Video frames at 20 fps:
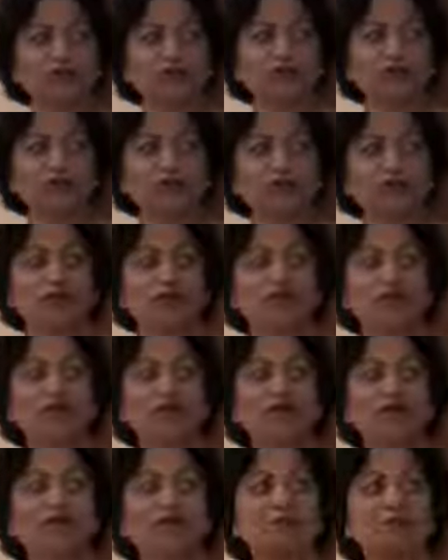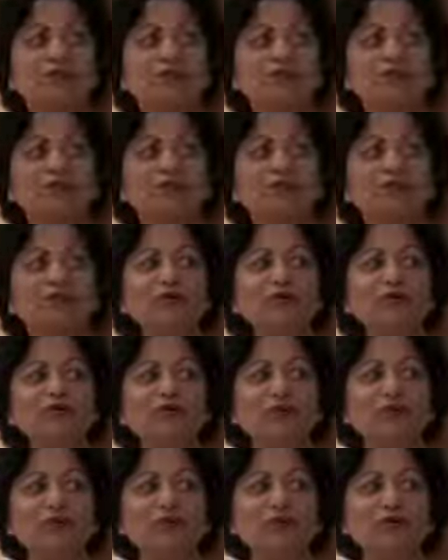do, but do
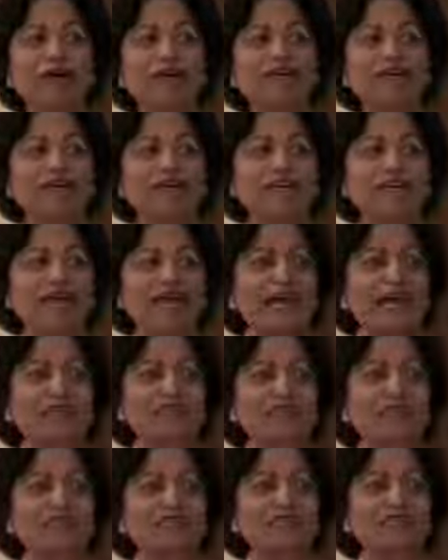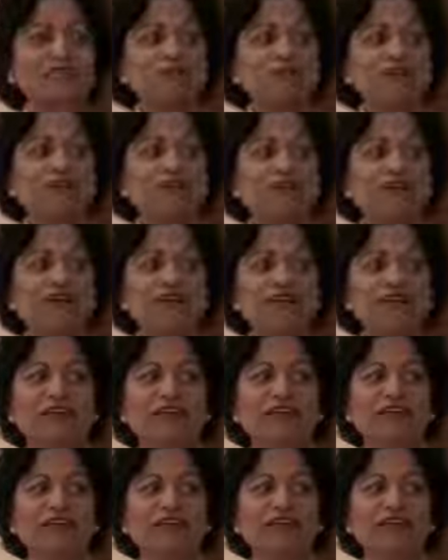your best and must be for the
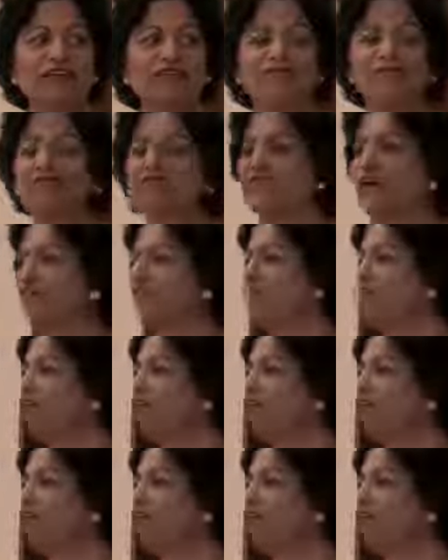benefit of